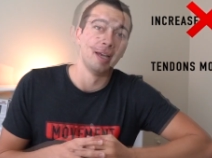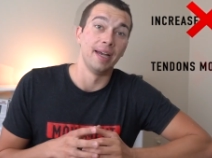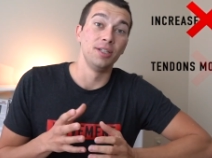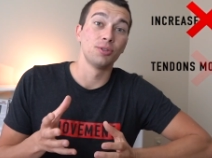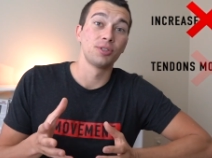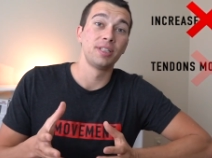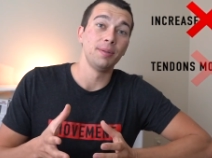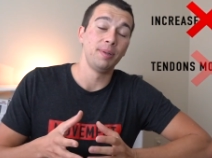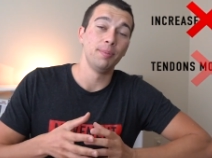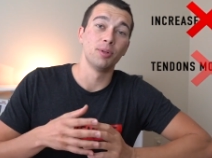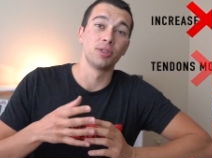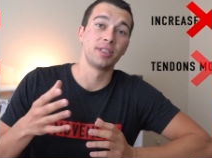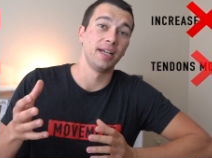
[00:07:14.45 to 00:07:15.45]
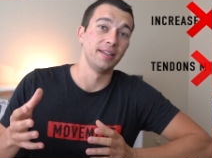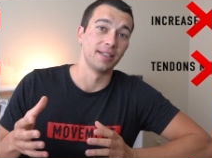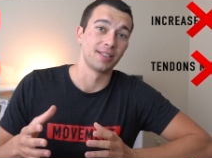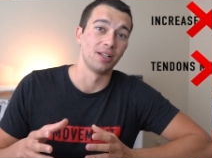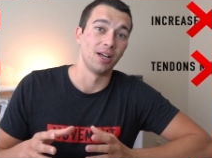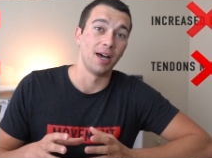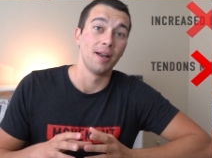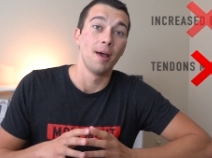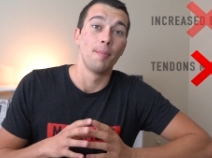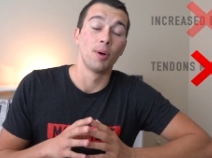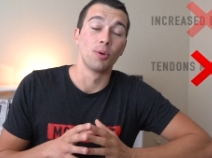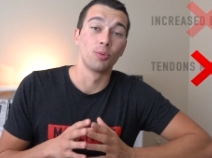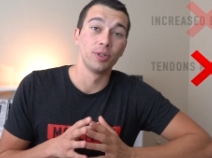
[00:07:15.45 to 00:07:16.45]
And you'll see people saying this a
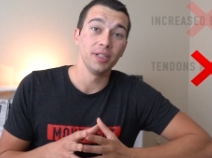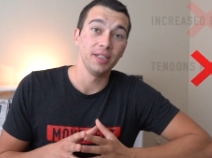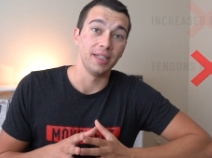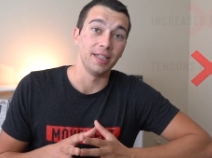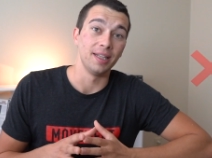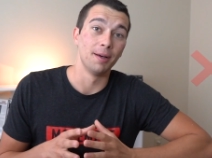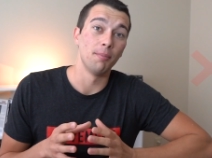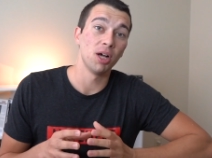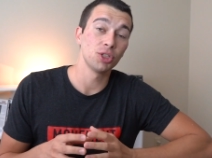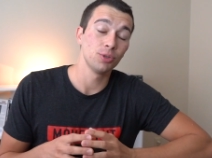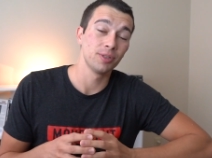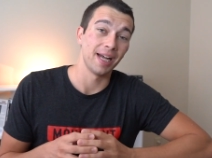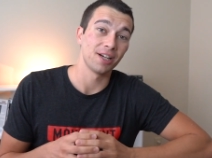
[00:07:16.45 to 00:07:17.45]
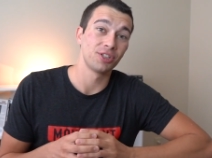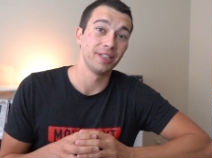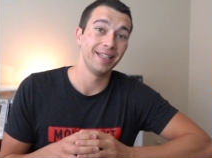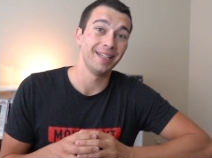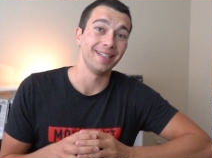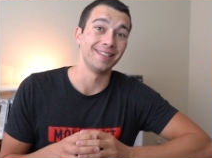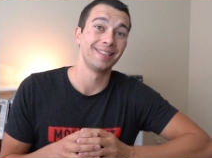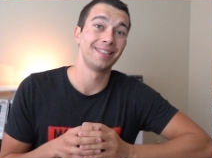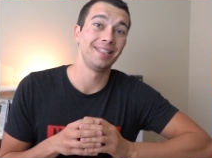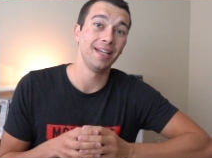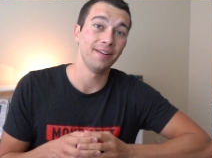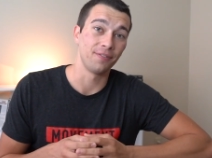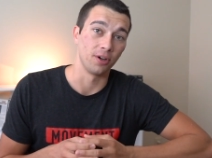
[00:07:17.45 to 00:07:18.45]
lot, but really the muscle is actually getting
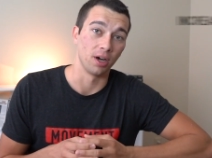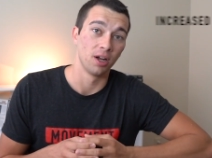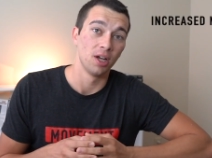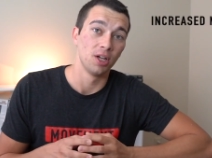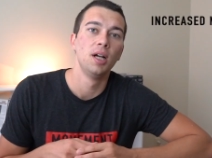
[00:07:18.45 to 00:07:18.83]
stiffer.